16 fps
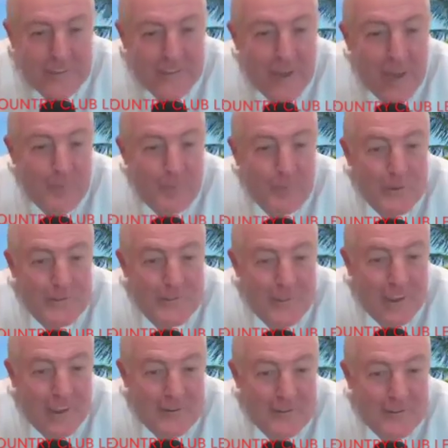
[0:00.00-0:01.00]

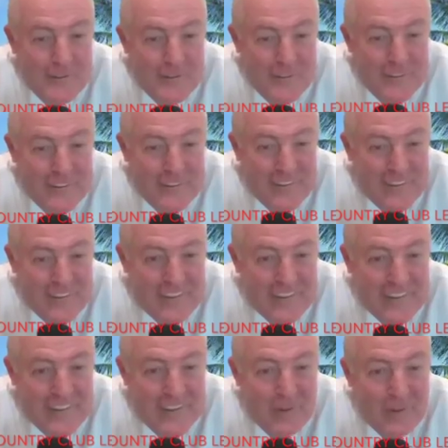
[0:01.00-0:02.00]
compensation
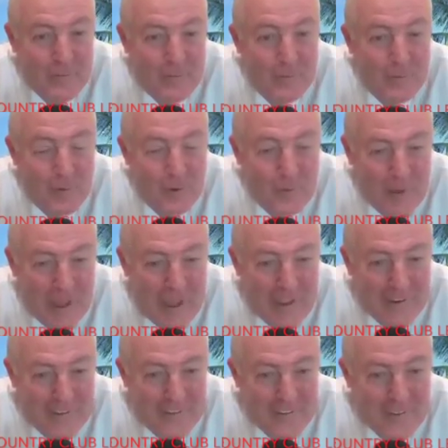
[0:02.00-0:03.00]

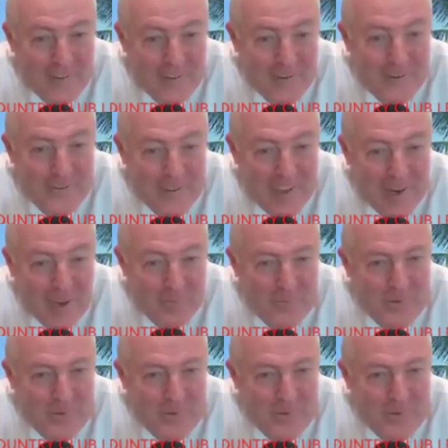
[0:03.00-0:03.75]
format or setup.